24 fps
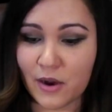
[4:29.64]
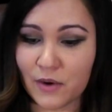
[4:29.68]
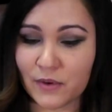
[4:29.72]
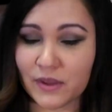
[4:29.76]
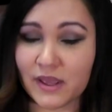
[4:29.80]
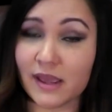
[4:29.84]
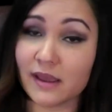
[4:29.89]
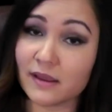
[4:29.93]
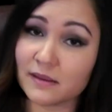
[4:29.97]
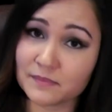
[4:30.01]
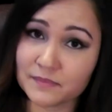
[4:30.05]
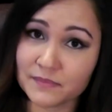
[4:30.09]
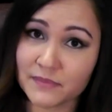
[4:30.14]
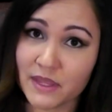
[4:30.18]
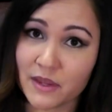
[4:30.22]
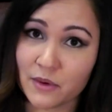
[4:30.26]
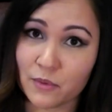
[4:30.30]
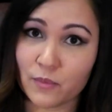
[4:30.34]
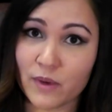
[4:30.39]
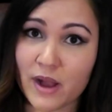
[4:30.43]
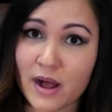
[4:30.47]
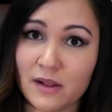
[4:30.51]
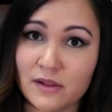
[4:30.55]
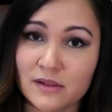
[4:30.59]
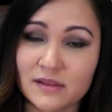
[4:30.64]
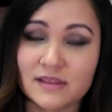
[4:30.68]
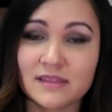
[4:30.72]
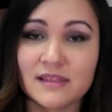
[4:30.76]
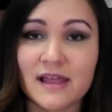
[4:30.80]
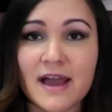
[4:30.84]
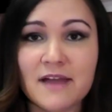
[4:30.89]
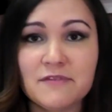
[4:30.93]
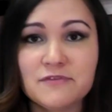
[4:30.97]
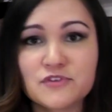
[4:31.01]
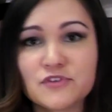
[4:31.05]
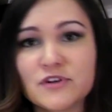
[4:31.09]
Okay, well,
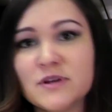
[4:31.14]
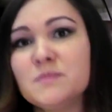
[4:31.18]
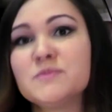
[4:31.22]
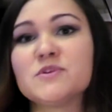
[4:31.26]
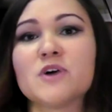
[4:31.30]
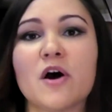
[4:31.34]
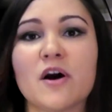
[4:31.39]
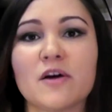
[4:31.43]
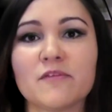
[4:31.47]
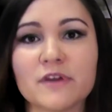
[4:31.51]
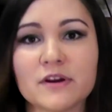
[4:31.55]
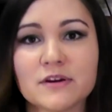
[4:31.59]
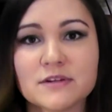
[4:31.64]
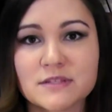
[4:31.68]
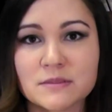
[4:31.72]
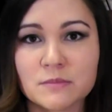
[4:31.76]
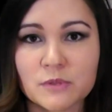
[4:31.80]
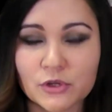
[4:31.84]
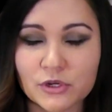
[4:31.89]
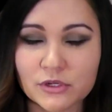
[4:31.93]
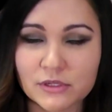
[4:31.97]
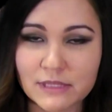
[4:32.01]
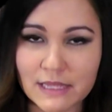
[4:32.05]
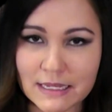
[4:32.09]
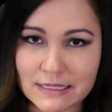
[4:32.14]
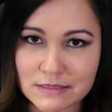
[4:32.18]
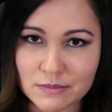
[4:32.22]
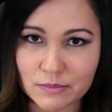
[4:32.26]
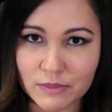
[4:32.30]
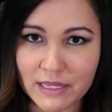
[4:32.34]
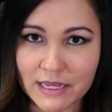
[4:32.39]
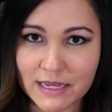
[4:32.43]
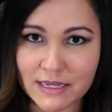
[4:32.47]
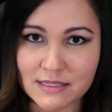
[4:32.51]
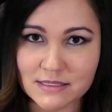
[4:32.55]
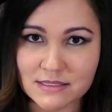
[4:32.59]
live streams are very similar to
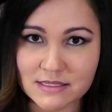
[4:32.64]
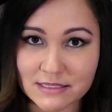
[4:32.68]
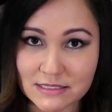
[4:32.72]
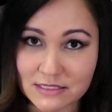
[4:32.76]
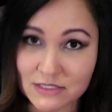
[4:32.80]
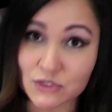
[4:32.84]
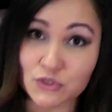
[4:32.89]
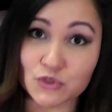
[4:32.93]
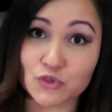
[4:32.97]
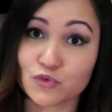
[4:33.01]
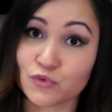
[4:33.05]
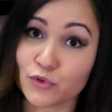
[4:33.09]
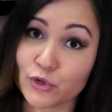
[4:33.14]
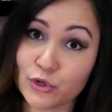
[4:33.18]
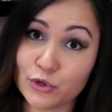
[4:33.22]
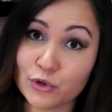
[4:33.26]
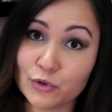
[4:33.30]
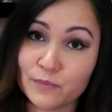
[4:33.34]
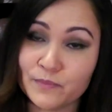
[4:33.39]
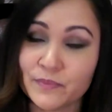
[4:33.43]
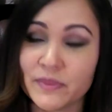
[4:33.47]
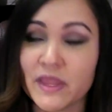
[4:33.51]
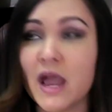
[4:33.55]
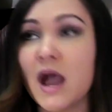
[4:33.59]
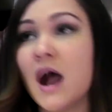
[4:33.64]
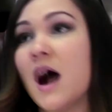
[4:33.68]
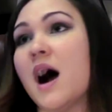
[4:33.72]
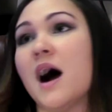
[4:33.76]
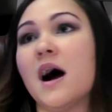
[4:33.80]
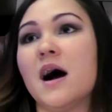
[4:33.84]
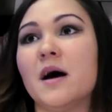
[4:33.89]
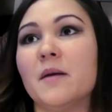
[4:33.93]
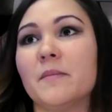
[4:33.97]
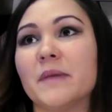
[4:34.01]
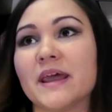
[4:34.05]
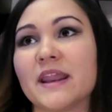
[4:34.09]
Let's Plays, this is true,
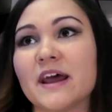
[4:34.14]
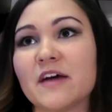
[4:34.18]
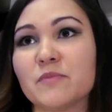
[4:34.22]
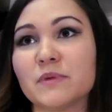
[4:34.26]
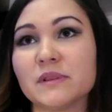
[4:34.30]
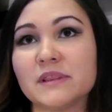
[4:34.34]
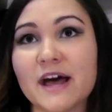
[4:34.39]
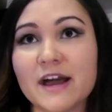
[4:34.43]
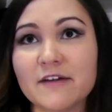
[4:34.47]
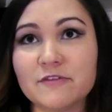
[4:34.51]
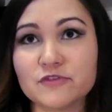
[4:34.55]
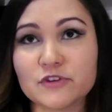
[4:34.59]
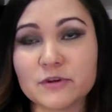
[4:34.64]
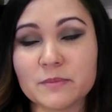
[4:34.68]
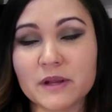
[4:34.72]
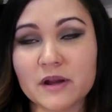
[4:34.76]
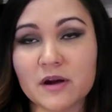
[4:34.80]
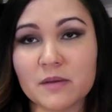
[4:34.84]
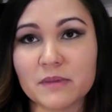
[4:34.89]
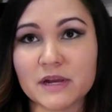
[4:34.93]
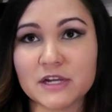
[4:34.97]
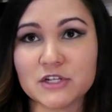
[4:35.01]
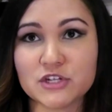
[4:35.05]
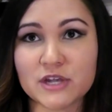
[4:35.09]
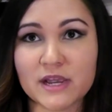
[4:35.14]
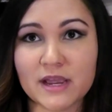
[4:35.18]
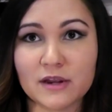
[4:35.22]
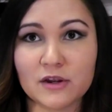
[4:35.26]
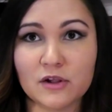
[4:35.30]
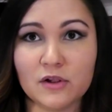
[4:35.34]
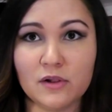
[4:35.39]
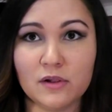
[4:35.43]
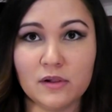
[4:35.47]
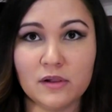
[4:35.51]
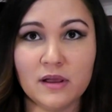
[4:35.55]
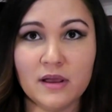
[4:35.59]
and I've been live streaming on my
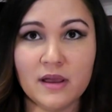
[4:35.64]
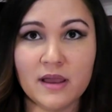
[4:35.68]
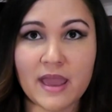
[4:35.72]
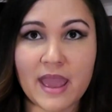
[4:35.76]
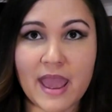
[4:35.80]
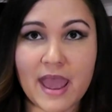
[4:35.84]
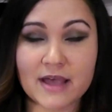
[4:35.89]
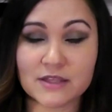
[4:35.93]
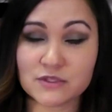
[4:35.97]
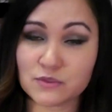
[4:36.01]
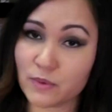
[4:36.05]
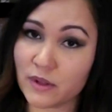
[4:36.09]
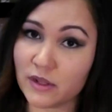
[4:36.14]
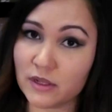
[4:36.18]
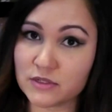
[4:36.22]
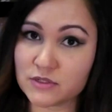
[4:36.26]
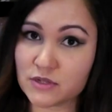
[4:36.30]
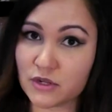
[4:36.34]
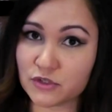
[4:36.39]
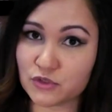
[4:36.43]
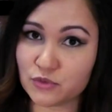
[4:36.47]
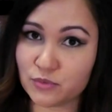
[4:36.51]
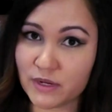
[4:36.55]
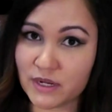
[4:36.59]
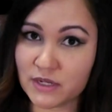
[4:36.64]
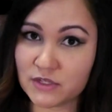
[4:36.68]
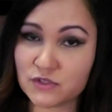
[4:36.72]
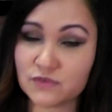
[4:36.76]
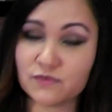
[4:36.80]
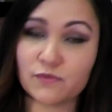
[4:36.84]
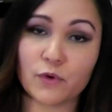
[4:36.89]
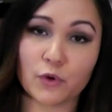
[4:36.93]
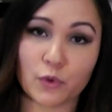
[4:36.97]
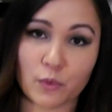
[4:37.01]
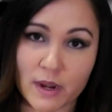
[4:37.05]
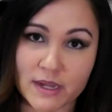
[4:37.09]
channel as well as on
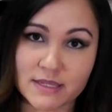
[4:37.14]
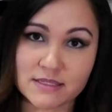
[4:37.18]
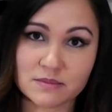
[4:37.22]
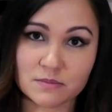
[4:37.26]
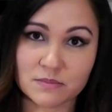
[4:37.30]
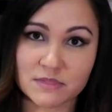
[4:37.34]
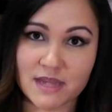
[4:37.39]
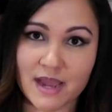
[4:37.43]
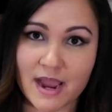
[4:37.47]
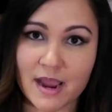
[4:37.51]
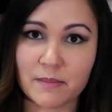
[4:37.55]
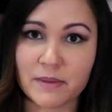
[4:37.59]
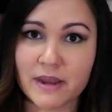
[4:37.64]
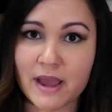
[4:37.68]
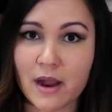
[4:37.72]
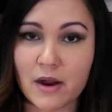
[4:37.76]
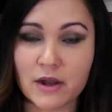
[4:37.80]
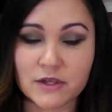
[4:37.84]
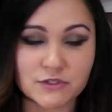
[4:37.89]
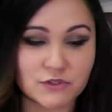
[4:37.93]
Twitch for quite some time now.